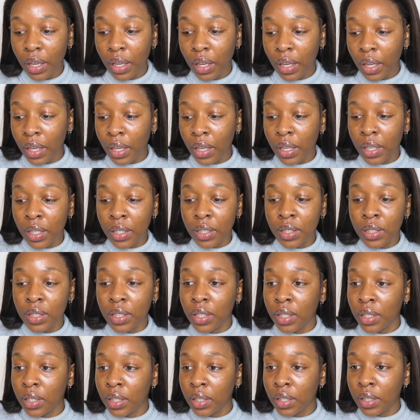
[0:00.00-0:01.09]
and
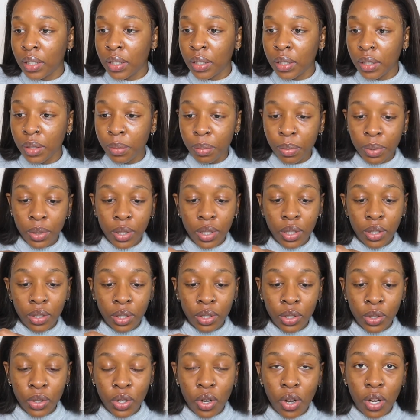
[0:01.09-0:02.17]
put it on
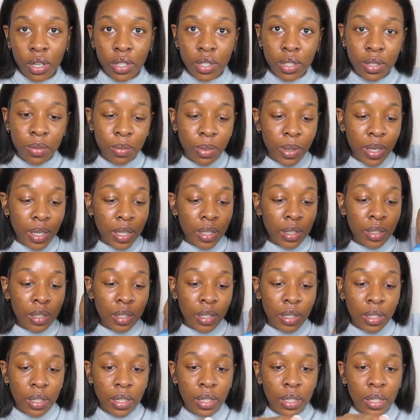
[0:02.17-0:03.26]
your cotton pad
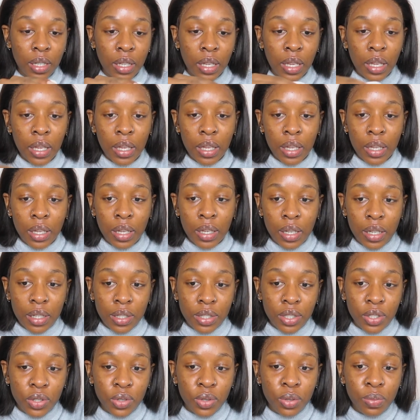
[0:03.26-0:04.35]
and
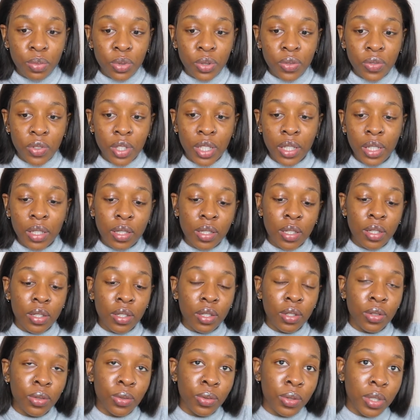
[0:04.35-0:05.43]
just remove the excess
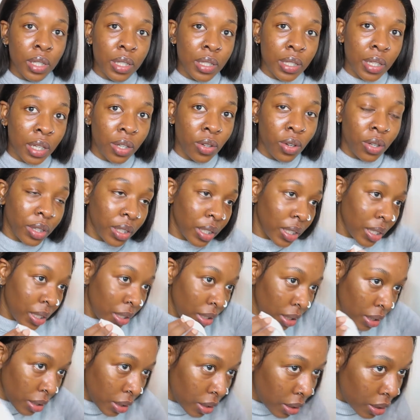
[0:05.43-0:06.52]
glue that's like on the
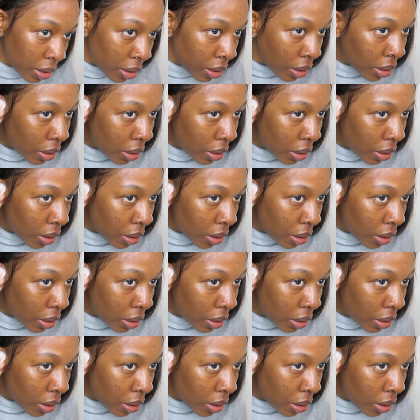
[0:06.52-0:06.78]
edges.